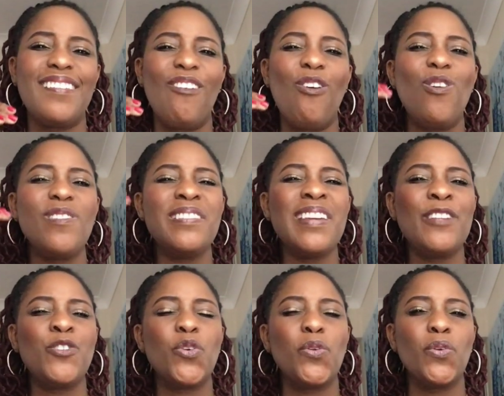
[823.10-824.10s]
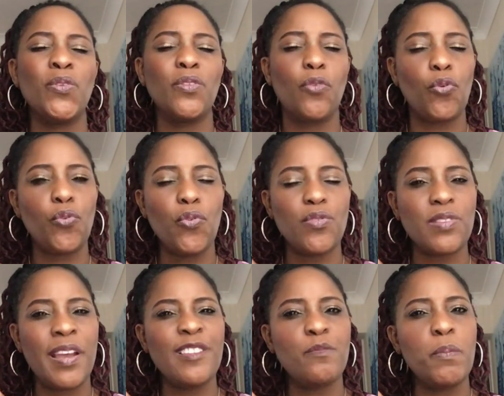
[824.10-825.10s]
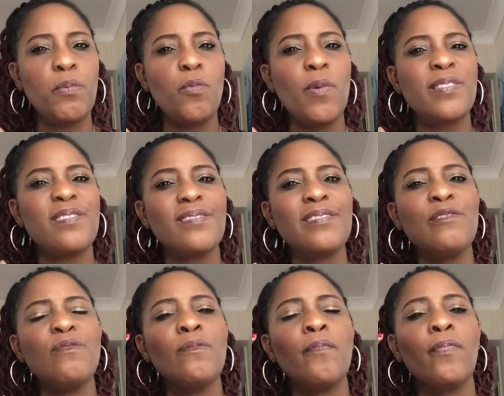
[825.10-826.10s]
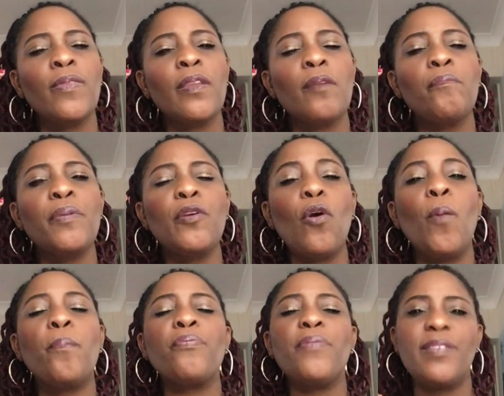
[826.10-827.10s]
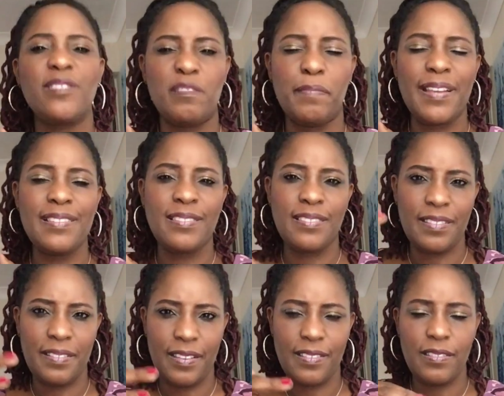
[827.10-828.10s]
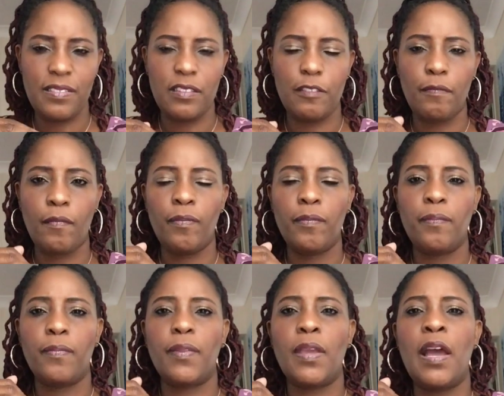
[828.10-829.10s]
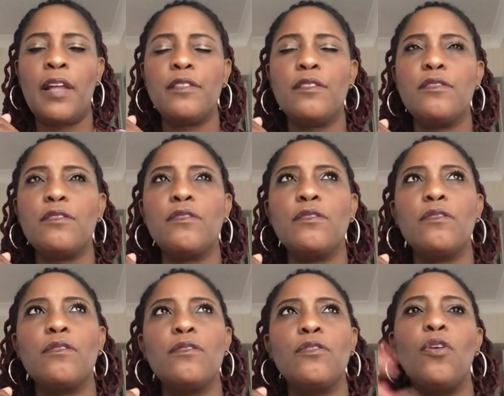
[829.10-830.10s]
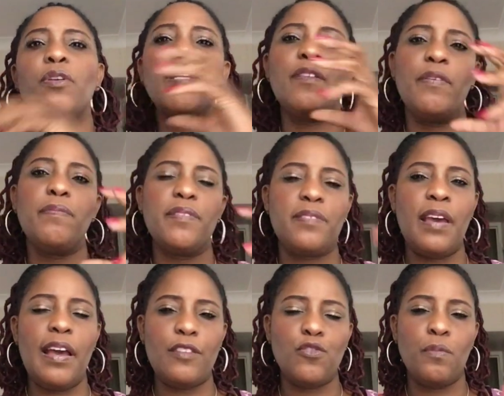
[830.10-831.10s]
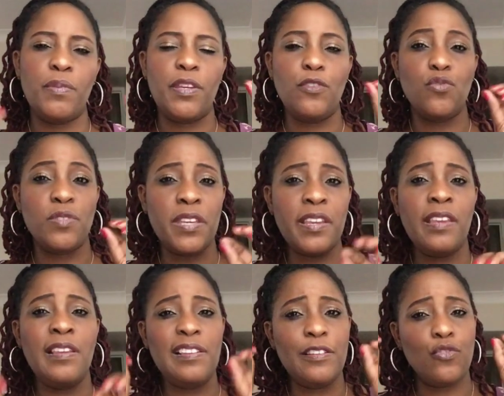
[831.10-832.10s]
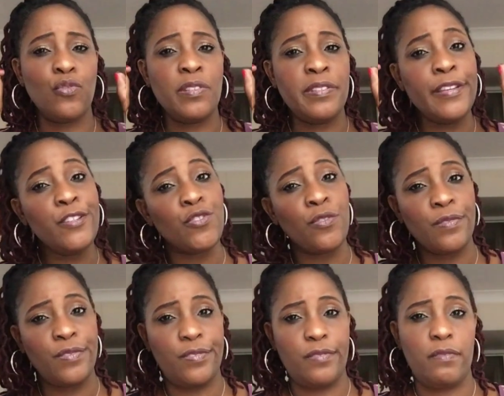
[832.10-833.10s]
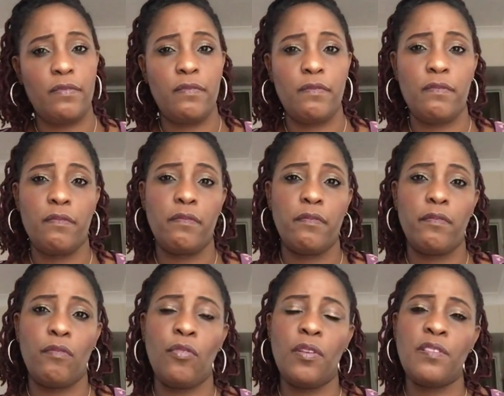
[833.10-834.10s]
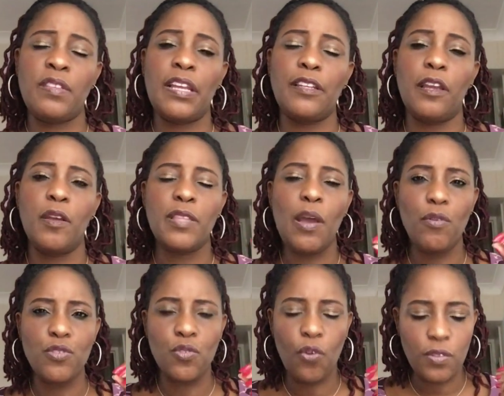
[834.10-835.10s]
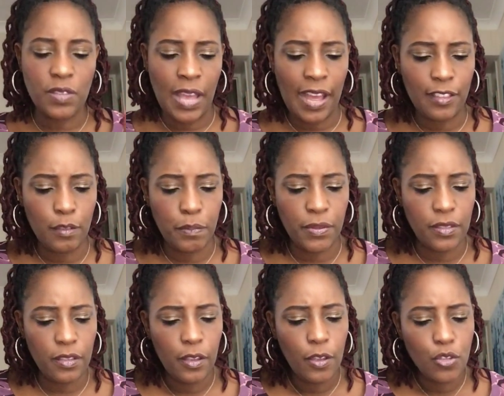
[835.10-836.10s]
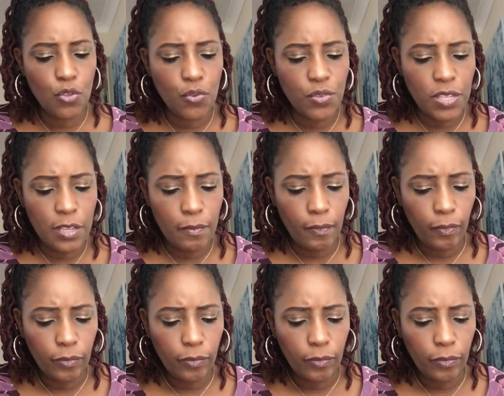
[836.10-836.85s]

all he had done on the cross, that his people were still being oppressed by sickness. And God gave him the task to begin to take healing to the nations. You understand? That was God's heartbeat. So you see,